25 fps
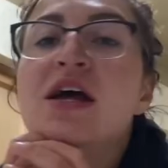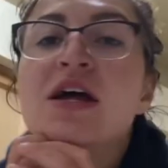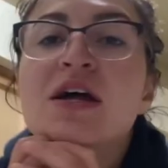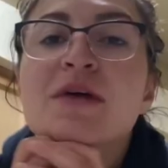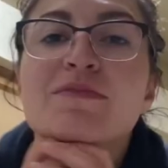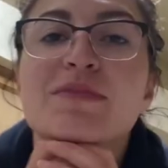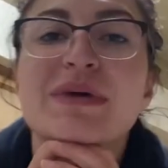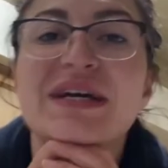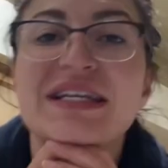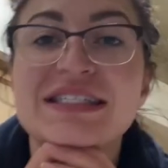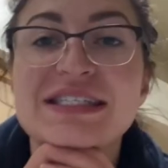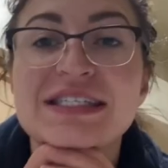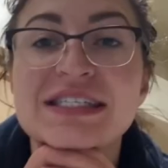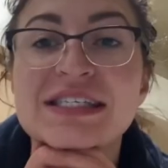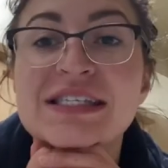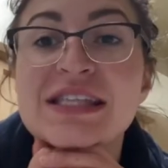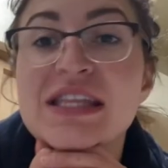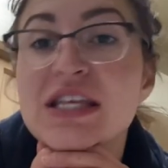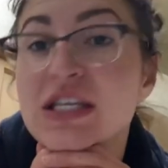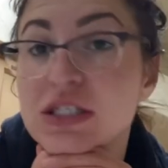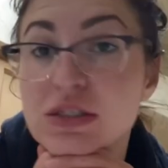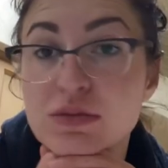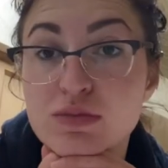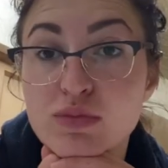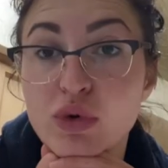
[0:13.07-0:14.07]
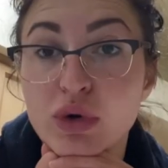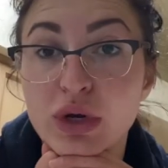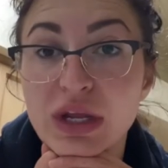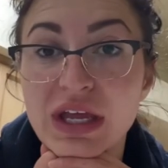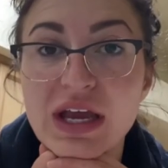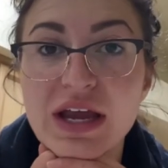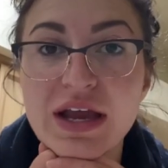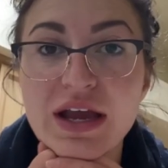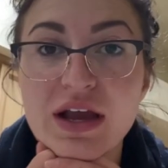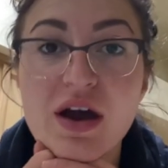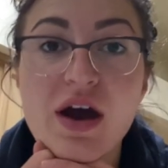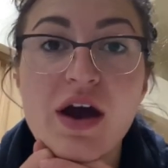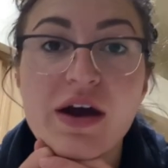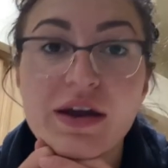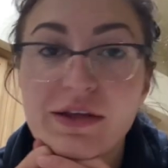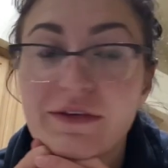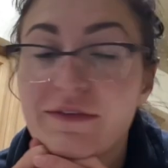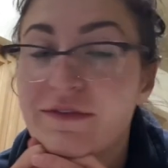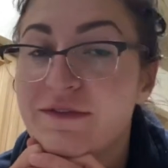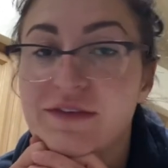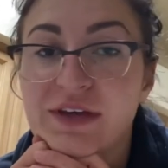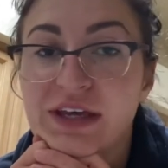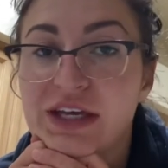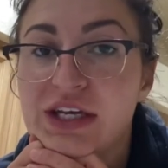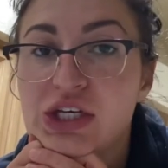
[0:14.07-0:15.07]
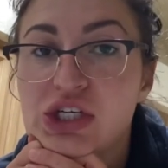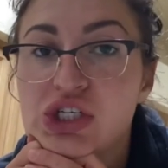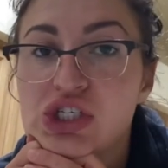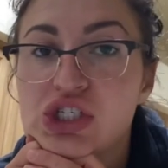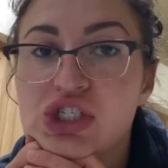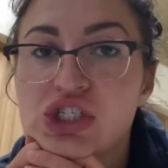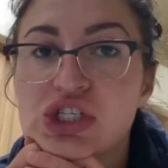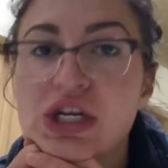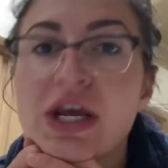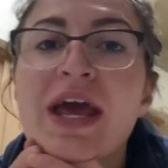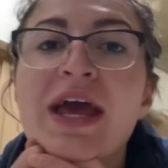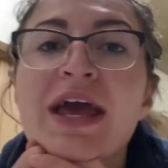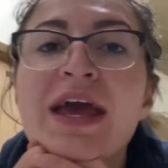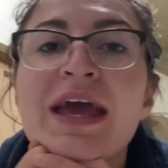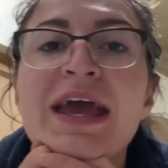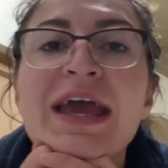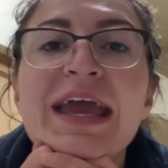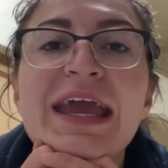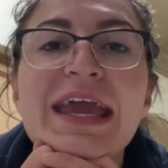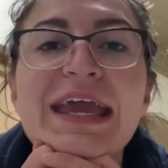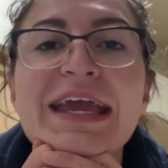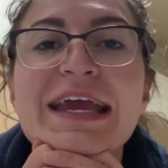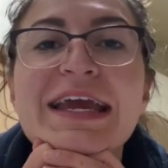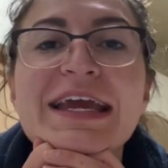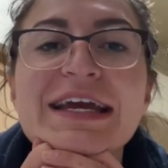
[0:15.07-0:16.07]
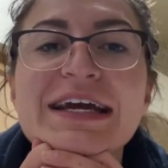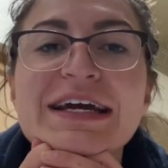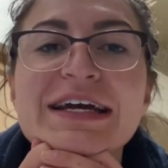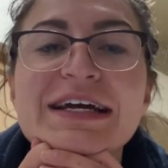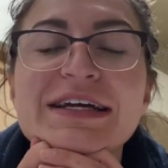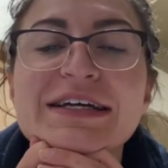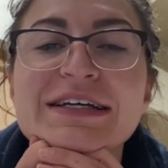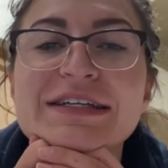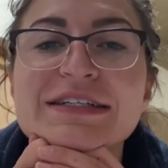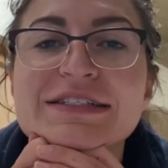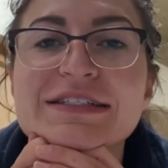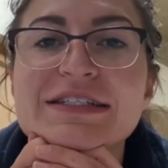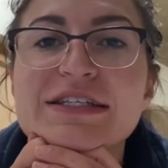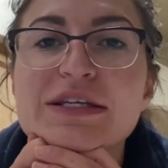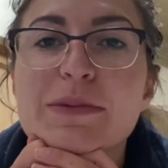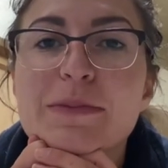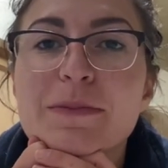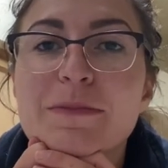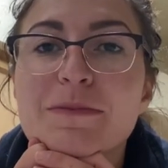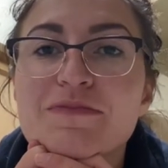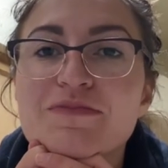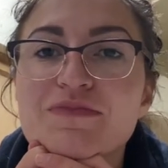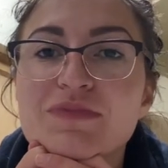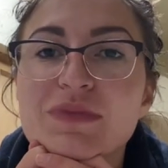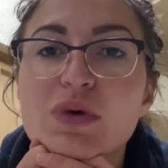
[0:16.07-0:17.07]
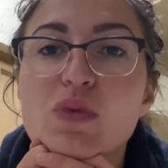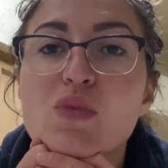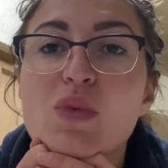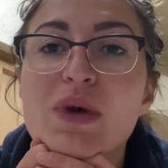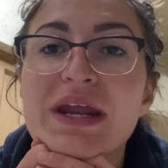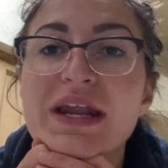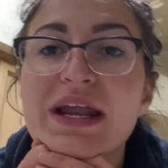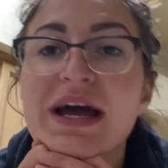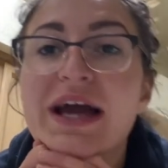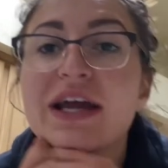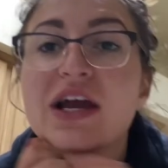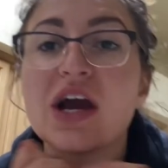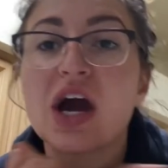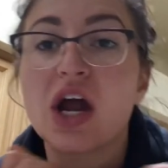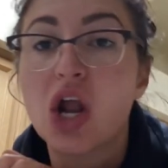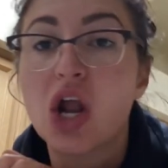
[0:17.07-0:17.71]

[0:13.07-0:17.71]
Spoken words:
but this morning I caught a fish, and when I got